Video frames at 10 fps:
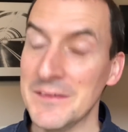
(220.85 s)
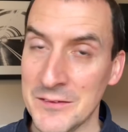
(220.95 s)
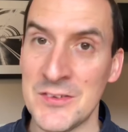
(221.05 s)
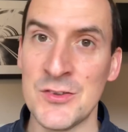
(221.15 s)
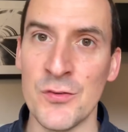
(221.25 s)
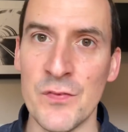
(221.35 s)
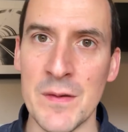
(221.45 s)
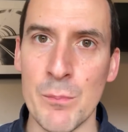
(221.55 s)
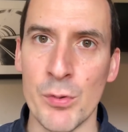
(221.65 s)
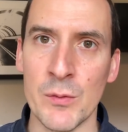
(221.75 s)
Should fit
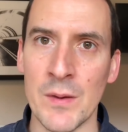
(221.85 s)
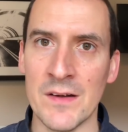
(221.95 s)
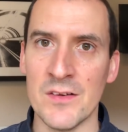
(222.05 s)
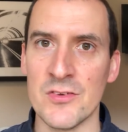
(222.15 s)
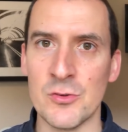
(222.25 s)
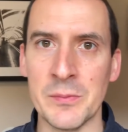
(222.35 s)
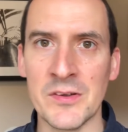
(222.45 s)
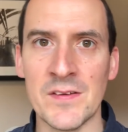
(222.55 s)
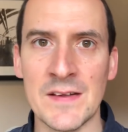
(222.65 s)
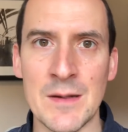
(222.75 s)
in pretty well at Arsenal,
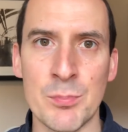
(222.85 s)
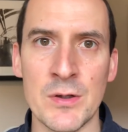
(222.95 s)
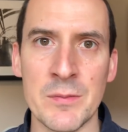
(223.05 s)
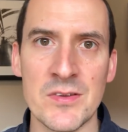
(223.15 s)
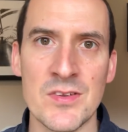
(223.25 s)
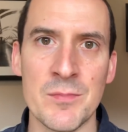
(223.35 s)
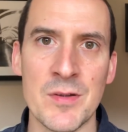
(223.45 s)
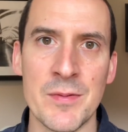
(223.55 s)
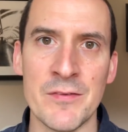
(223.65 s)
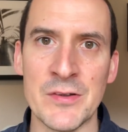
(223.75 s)
because I think that pretty much sums
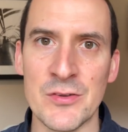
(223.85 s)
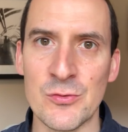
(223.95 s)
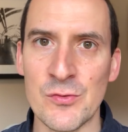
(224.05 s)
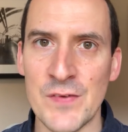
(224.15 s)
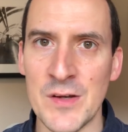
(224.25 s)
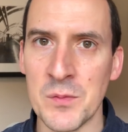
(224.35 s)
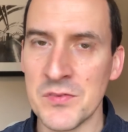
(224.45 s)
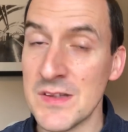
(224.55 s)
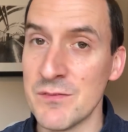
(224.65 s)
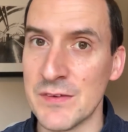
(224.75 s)
up every Arsenal defender we've
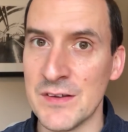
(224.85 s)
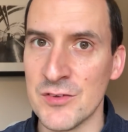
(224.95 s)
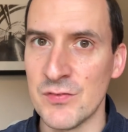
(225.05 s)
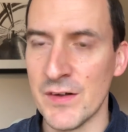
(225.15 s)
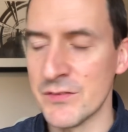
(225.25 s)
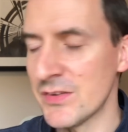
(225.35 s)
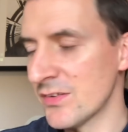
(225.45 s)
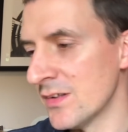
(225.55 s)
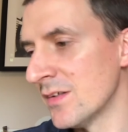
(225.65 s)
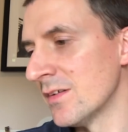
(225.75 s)
seen for the last 5 or
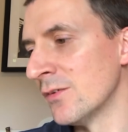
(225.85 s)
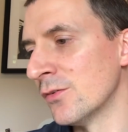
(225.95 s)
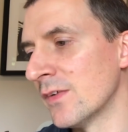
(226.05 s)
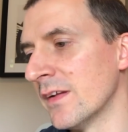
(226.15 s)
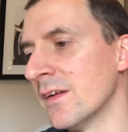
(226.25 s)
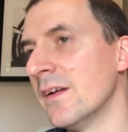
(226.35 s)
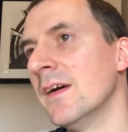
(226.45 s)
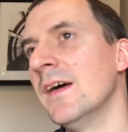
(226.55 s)
6 years in North London.